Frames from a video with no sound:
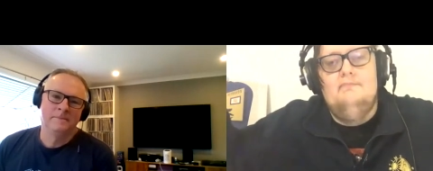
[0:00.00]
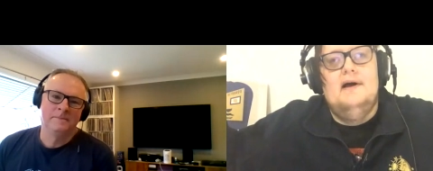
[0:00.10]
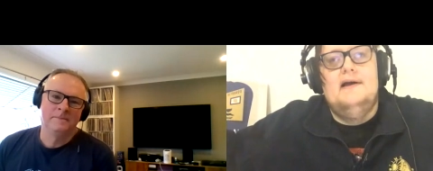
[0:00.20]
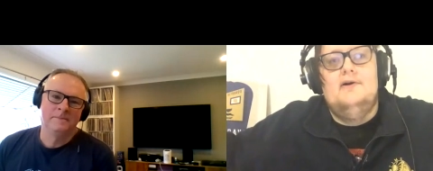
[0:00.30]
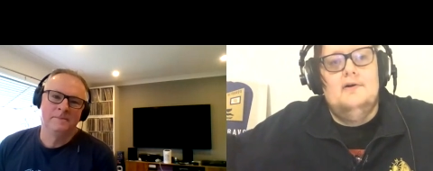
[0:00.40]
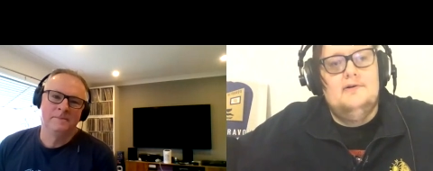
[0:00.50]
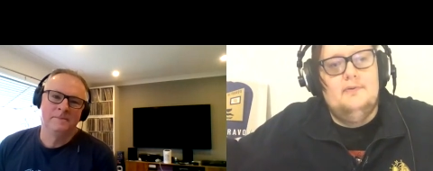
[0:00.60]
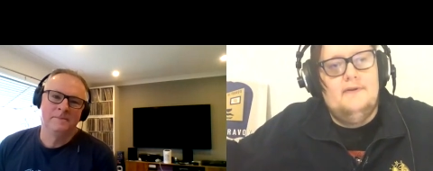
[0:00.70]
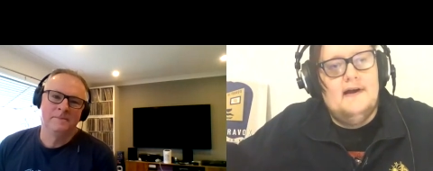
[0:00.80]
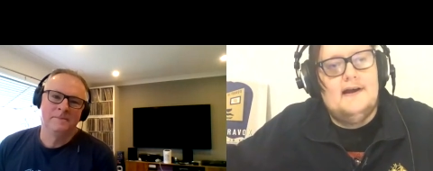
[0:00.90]
Speaker 1: And by
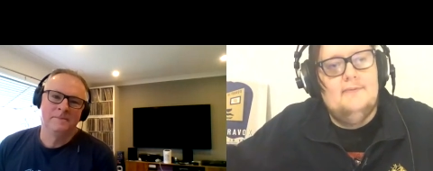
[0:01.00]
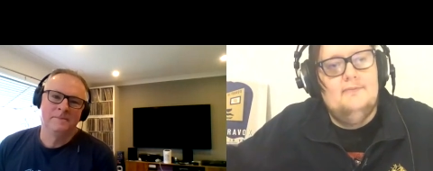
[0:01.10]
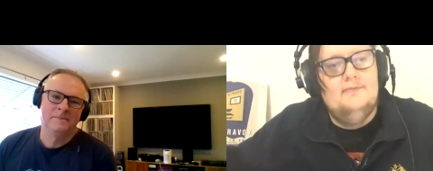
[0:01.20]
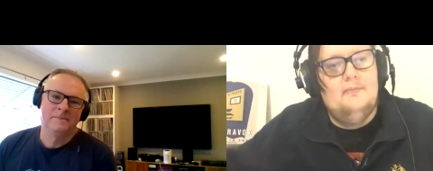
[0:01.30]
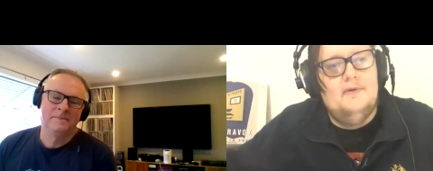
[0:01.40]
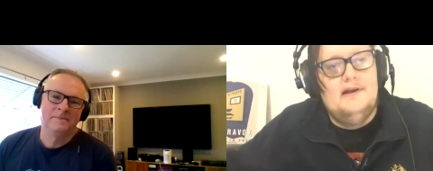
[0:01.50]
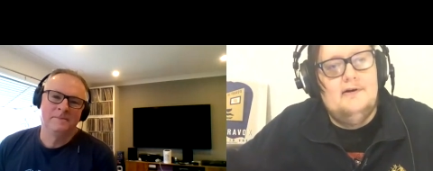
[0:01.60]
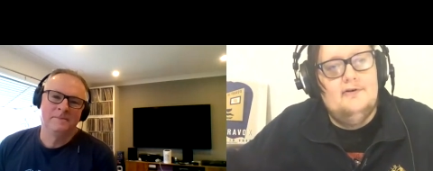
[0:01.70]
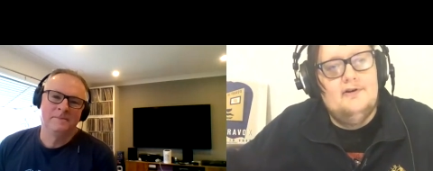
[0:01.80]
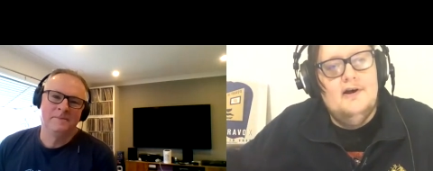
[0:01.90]
God, when that comes in,
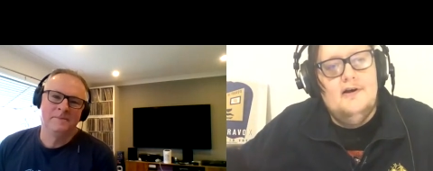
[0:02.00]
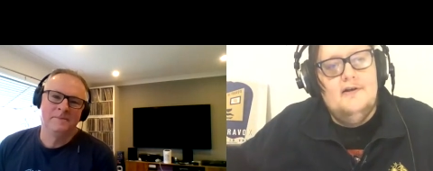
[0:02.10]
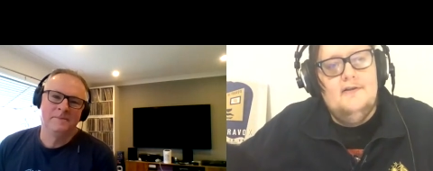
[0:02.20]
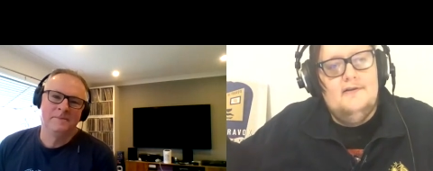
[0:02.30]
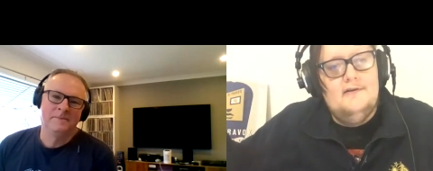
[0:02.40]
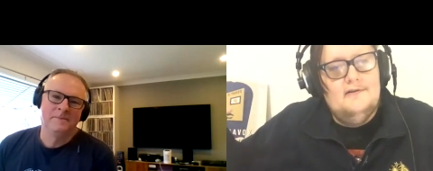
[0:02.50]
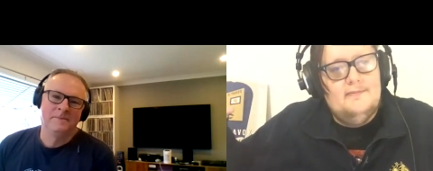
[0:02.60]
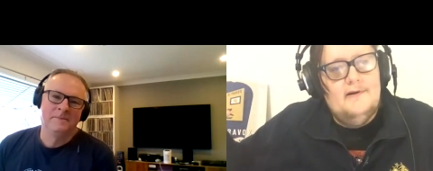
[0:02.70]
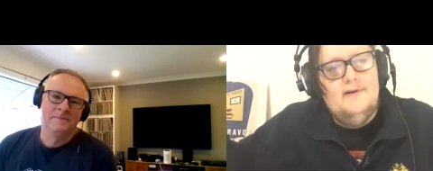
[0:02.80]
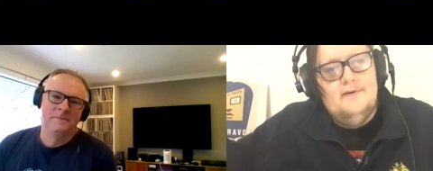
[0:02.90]
when he goes,
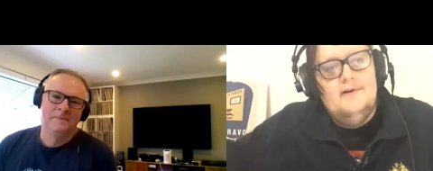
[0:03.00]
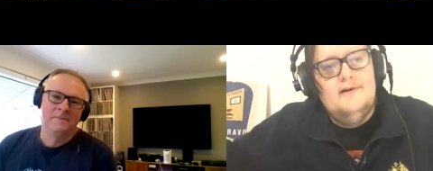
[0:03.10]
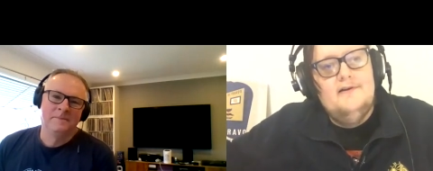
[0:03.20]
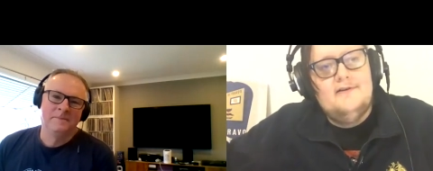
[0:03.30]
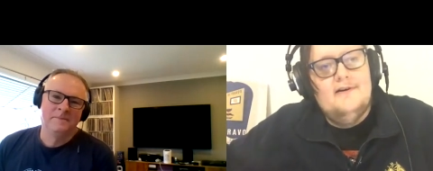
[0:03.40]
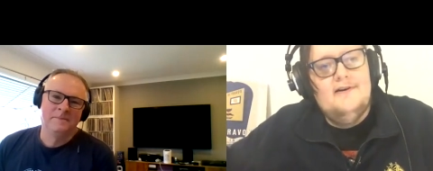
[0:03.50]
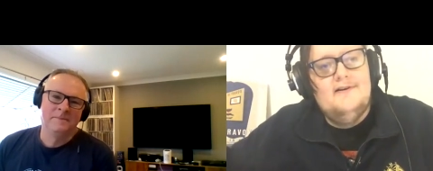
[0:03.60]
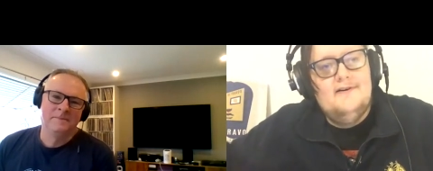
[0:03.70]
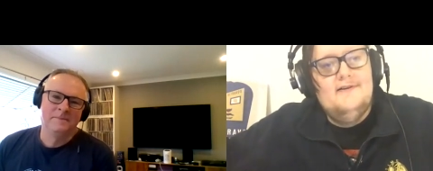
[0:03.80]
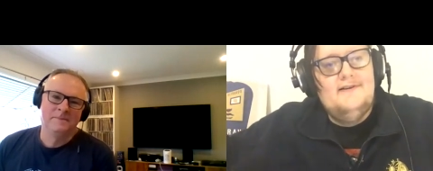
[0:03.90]
this spirit is
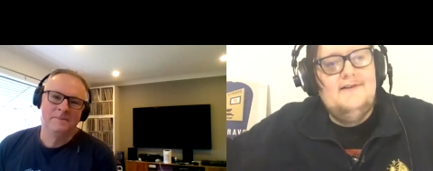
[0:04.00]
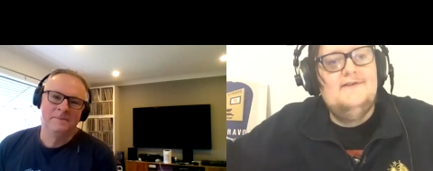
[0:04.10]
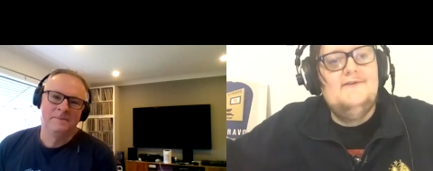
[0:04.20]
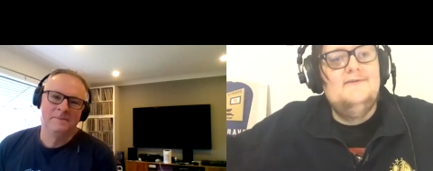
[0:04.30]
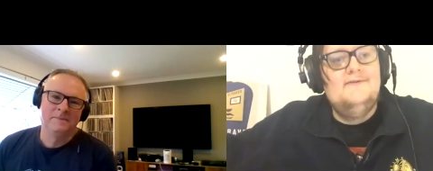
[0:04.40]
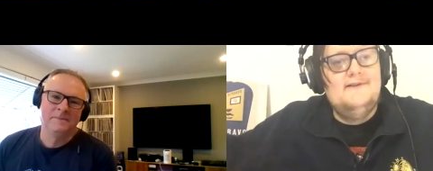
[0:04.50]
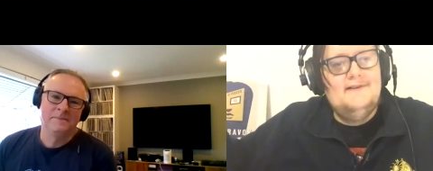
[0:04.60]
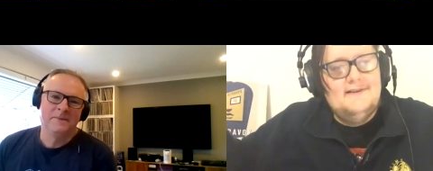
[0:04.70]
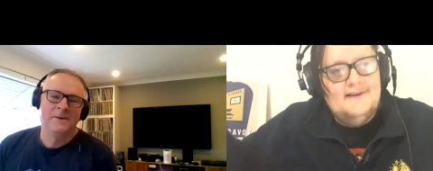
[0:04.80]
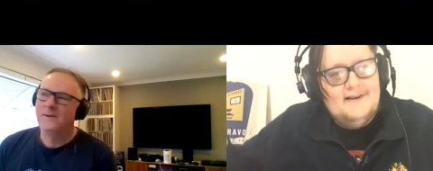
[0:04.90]
gone, only
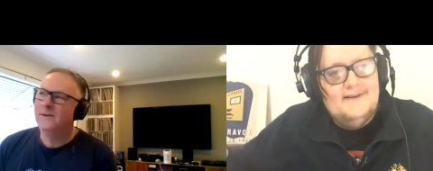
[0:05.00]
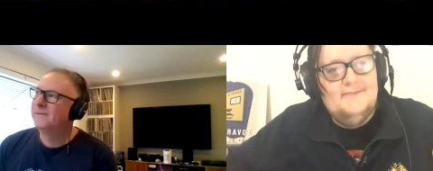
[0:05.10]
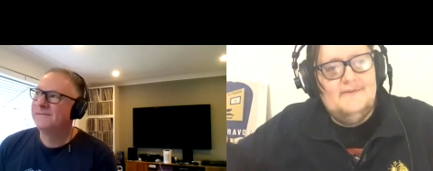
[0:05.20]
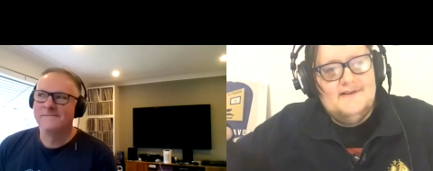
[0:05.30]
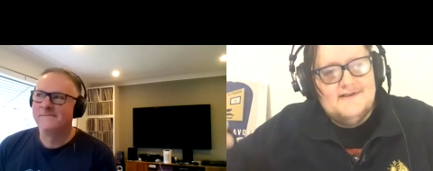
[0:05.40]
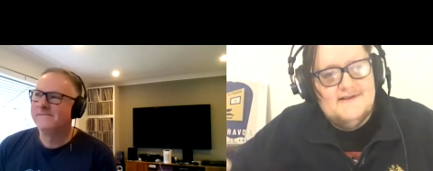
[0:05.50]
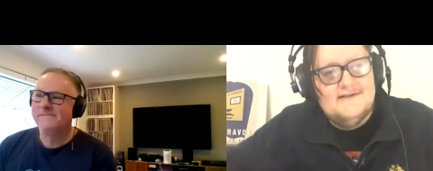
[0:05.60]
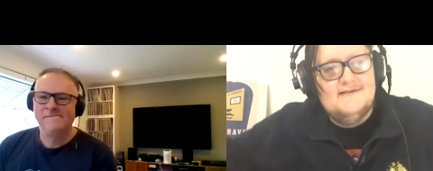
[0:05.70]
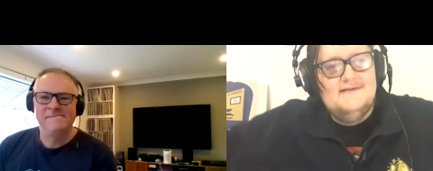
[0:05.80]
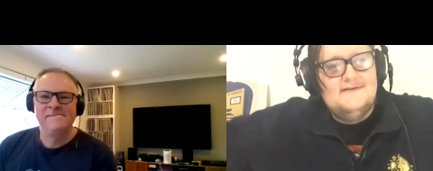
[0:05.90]
you and I, it
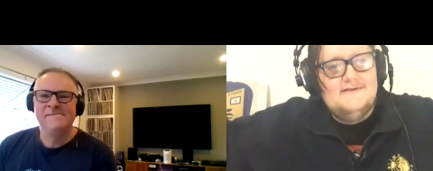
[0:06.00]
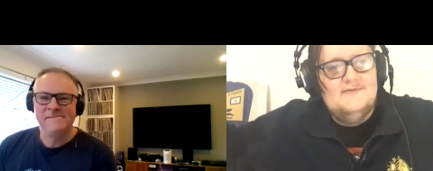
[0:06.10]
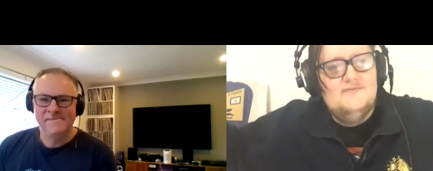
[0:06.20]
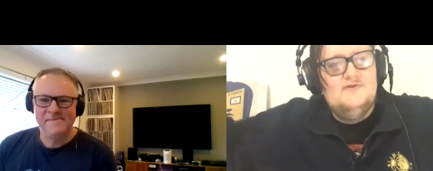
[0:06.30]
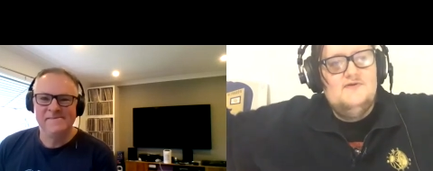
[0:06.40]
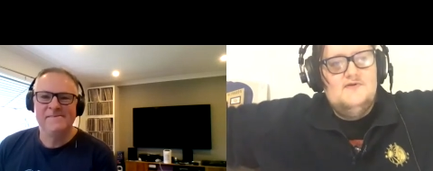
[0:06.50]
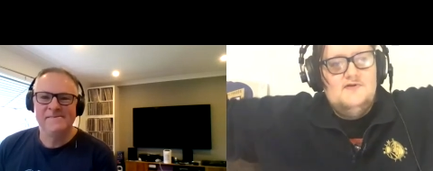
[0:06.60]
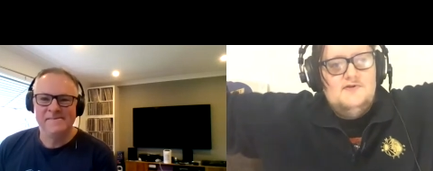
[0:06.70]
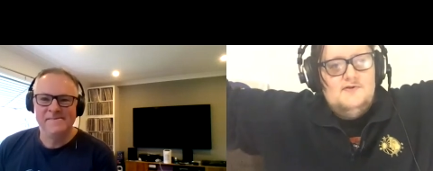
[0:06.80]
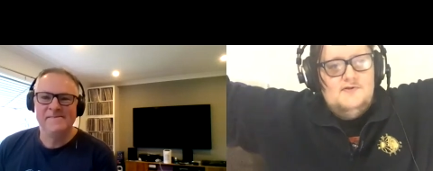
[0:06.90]
means nothing to
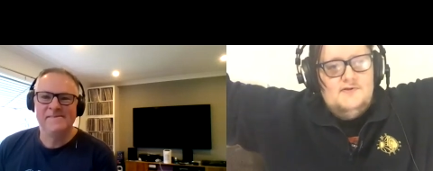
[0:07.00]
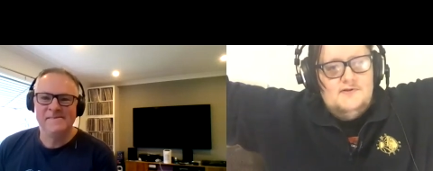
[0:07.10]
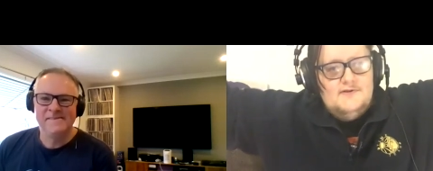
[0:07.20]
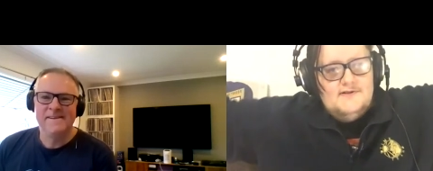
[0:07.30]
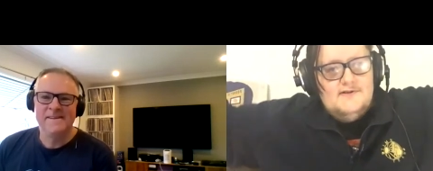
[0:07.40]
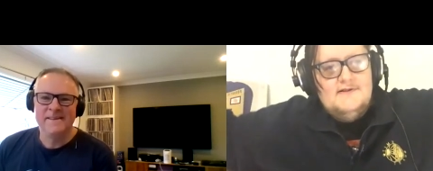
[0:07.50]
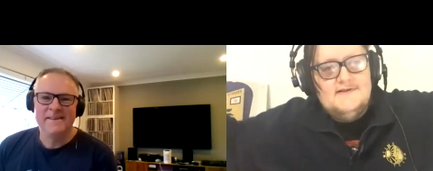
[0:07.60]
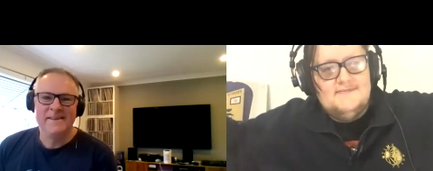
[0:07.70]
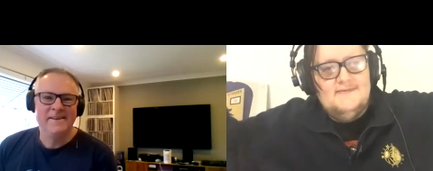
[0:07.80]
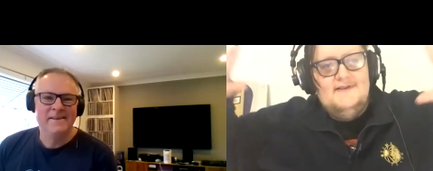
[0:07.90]
me.
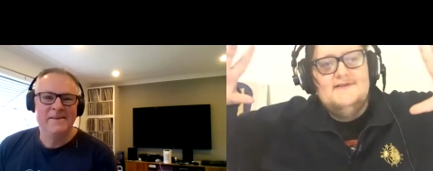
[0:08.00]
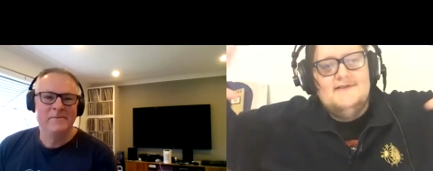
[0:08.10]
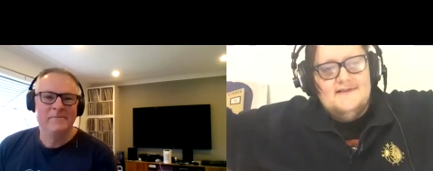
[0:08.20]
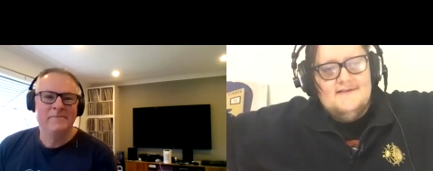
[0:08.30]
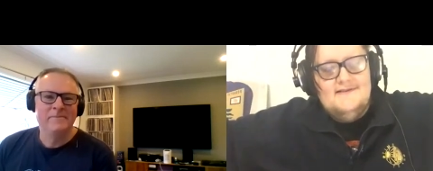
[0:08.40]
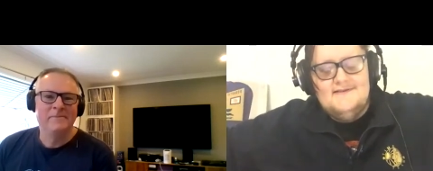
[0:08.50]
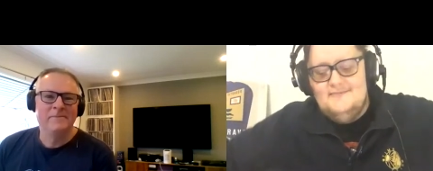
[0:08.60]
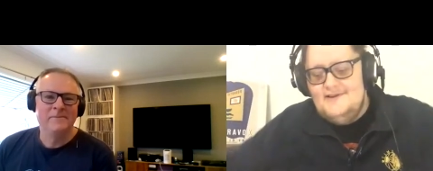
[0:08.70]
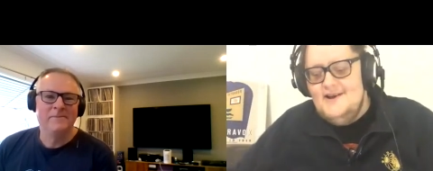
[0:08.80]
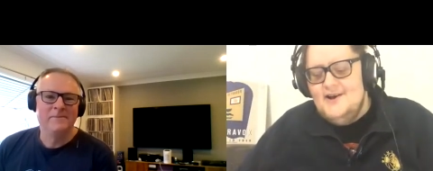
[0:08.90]
This means
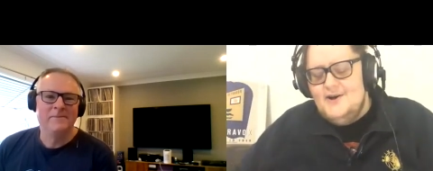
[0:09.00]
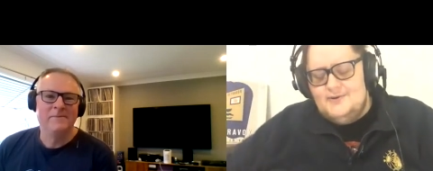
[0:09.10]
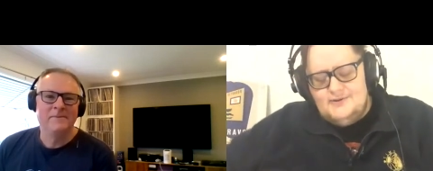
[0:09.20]
nothing to me.